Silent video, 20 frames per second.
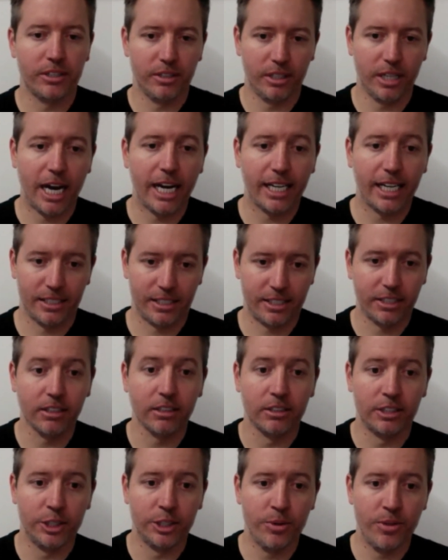I can still
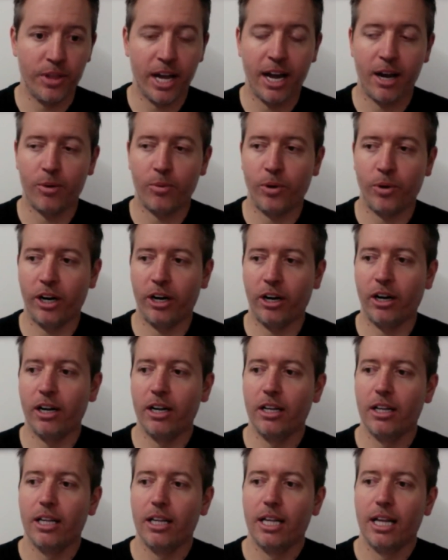do that, where
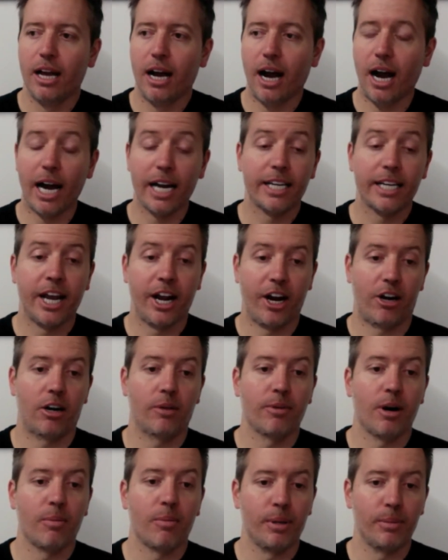I care
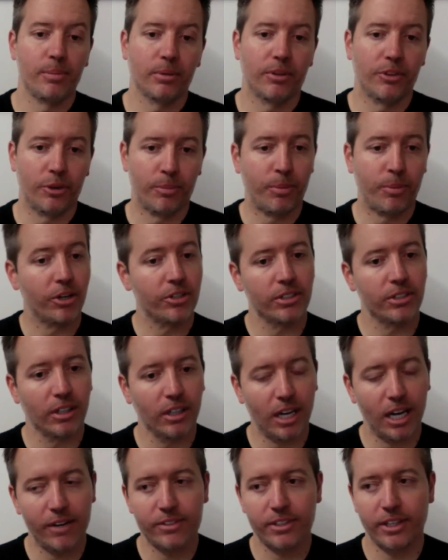about people in their personal
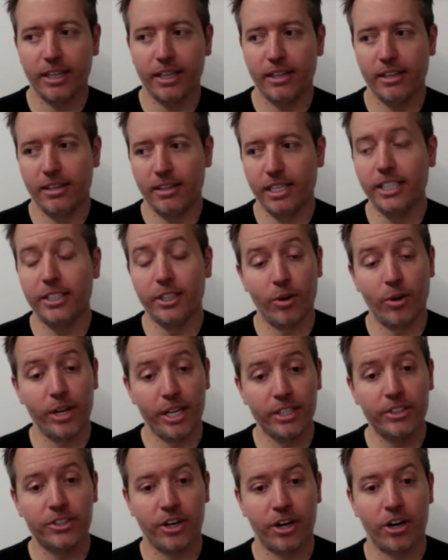lives. And,
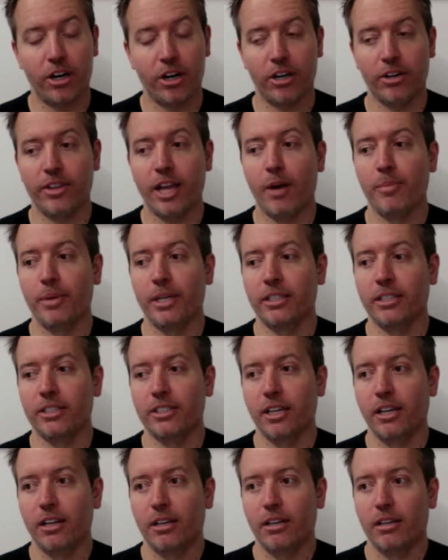in turn, that means
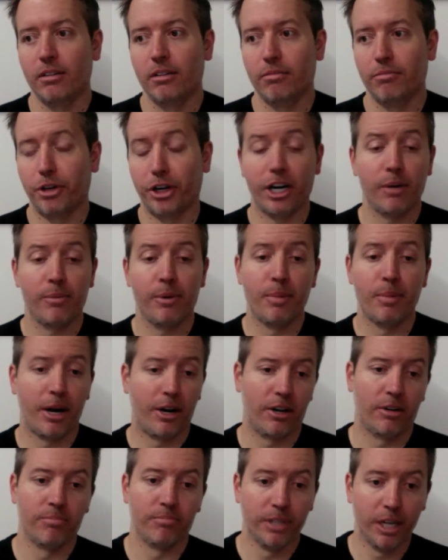they're going to be
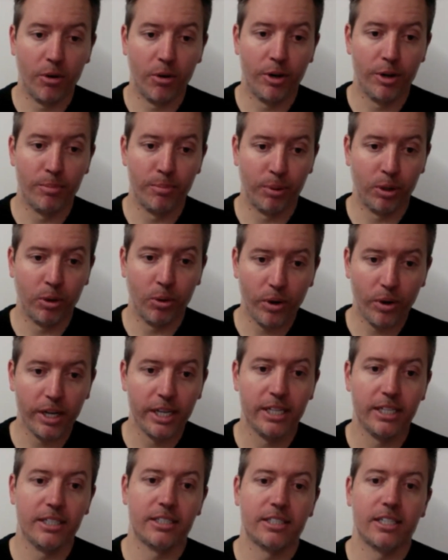better,
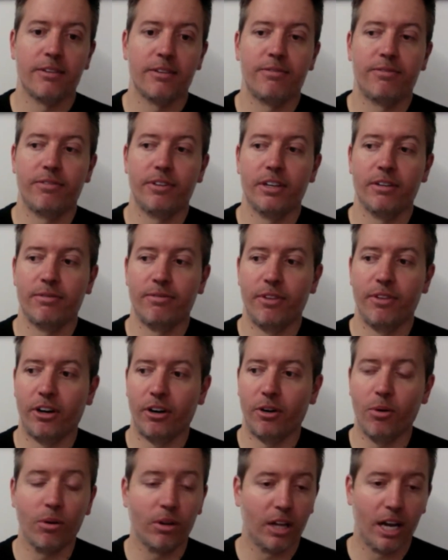employees if their
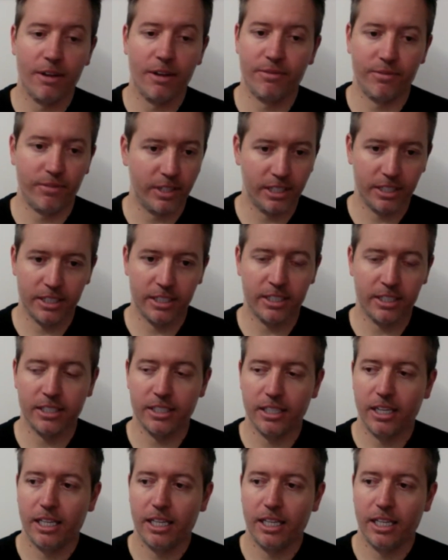whole life is,